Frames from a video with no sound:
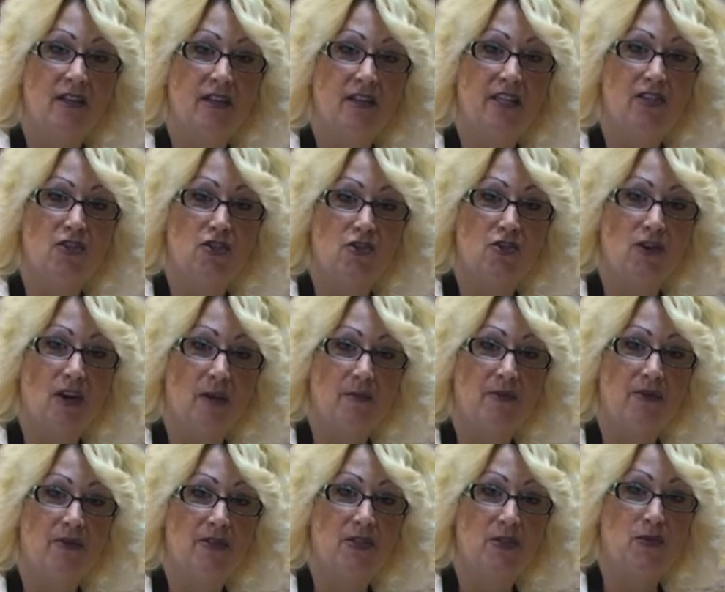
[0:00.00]
their
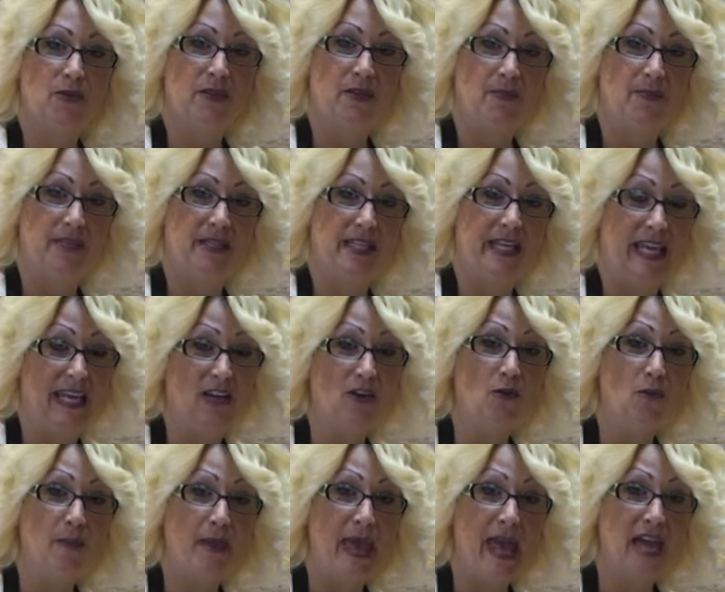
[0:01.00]
strawberries with a potato
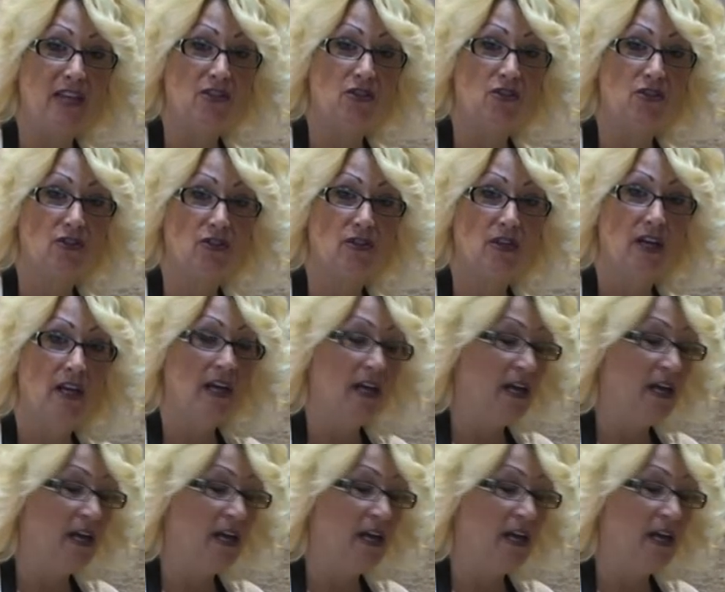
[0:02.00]
masher,